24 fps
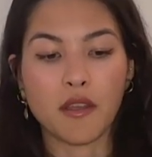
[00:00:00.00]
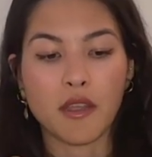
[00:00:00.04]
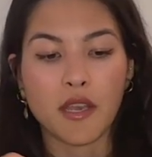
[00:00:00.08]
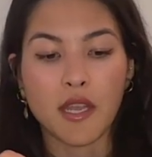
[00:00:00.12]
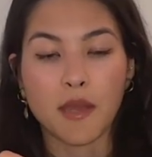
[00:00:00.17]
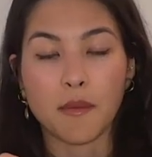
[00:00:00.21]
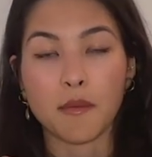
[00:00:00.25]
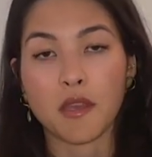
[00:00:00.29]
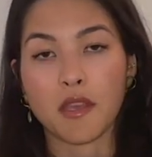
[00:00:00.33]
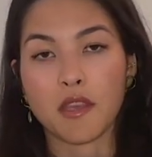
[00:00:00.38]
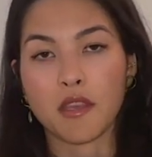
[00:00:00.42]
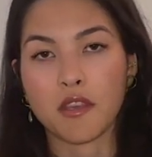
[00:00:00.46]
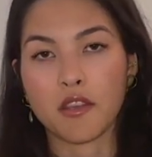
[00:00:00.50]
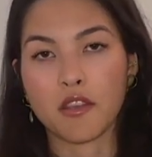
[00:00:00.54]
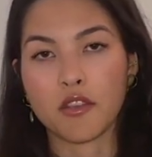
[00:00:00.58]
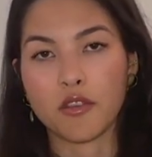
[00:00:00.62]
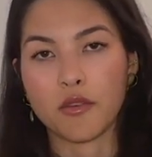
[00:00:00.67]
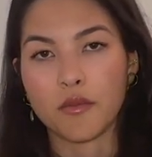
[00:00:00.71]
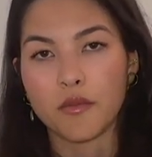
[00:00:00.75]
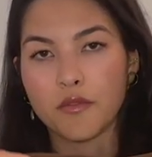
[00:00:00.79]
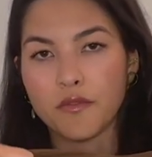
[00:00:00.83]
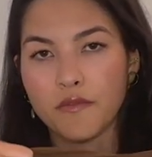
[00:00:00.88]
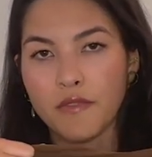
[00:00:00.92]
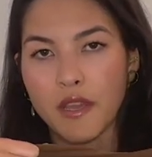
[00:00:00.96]
And I'm a
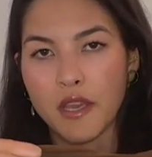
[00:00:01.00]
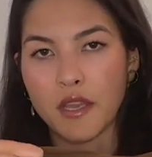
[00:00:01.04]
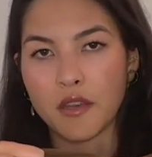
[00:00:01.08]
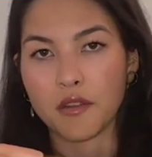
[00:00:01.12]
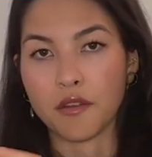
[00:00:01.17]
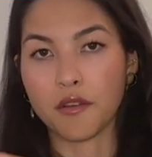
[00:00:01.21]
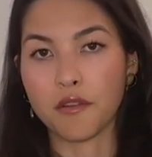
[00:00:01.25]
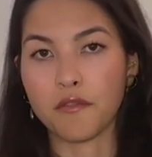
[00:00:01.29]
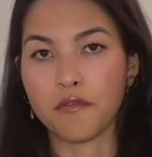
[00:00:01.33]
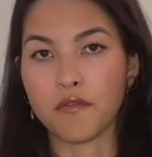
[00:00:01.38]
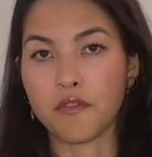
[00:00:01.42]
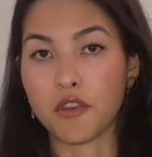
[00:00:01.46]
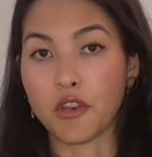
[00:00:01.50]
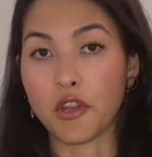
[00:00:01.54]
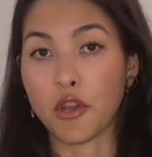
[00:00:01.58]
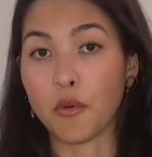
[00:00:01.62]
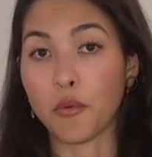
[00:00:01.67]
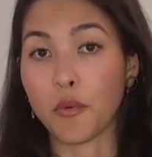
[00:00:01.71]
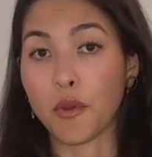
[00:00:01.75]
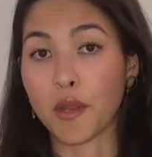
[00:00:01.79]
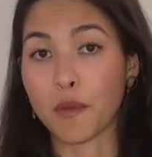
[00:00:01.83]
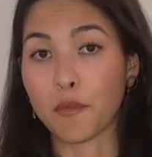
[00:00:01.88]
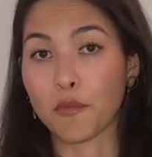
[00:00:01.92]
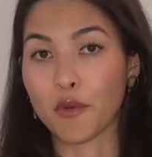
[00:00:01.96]
huge fan of not
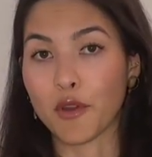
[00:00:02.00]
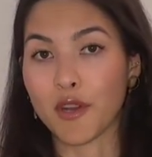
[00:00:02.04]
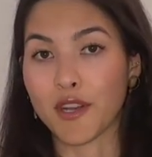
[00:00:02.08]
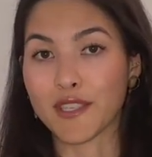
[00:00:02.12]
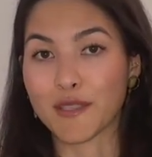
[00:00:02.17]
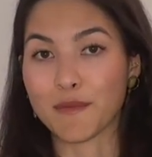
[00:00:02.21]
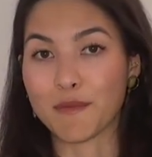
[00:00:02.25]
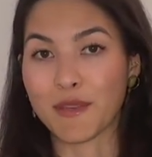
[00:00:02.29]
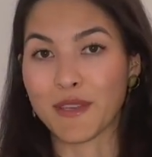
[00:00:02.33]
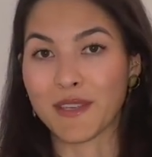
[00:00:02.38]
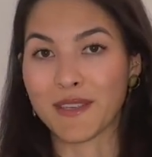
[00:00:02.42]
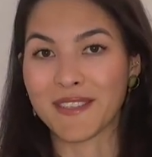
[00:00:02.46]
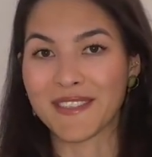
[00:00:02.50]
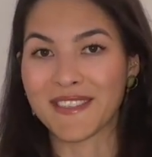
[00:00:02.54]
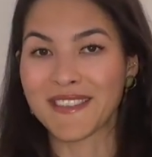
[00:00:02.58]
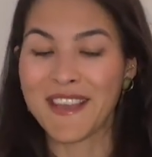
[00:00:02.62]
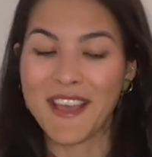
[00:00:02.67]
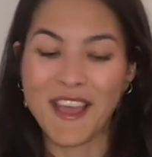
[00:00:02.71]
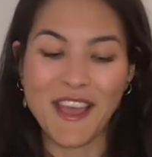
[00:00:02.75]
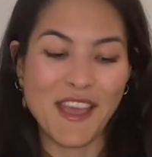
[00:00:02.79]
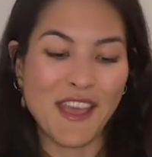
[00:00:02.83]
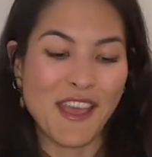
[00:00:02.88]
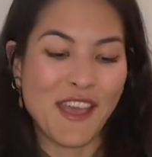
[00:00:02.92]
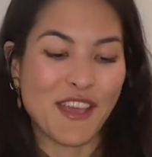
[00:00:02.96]
wearing bras because
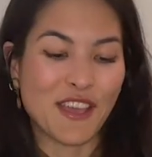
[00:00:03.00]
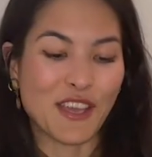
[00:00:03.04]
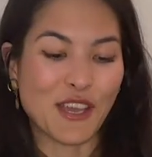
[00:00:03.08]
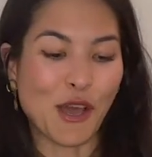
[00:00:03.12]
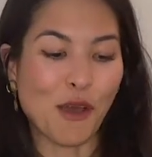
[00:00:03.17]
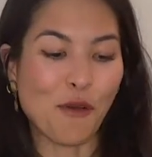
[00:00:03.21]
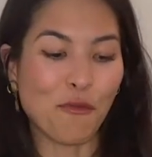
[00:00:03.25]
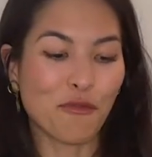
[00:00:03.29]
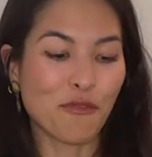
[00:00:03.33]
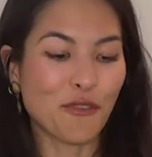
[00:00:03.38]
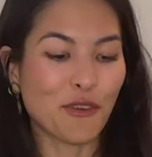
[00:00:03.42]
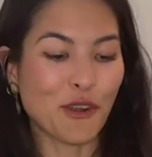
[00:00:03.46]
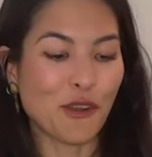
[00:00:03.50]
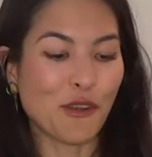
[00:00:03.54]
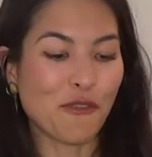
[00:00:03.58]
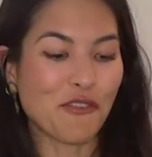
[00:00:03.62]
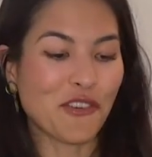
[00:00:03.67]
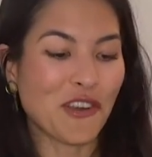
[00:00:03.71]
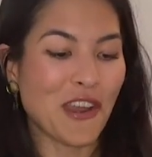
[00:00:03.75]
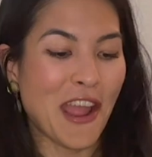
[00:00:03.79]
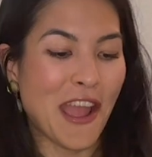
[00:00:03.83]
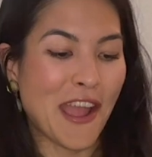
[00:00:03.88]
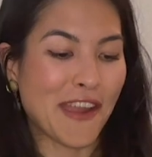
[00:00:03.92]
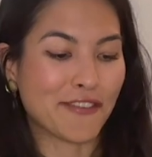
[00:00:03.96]
comfort
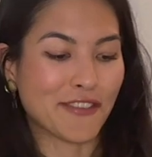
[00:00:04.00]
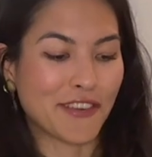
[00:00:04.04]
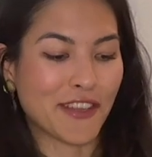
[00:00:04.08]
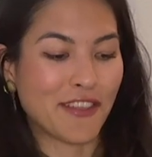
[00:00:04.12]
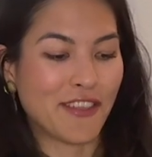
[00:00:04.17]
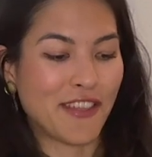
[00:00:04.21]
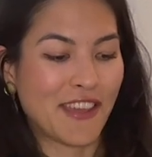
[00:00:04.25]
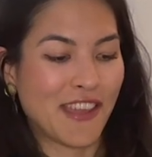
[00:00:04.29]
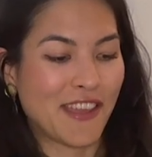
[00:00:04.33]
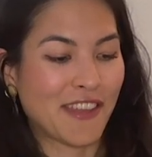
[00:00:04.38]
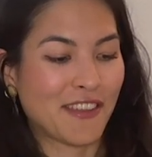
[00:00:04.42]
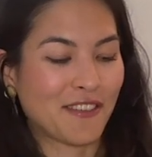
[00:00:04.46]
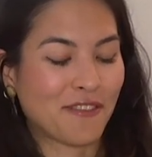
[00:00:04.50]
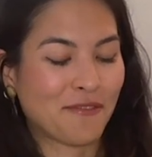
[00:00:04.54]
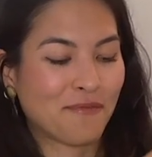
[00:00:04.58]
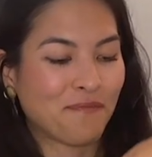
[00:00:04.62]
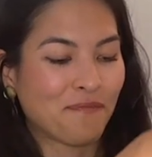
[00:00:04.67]
over everything.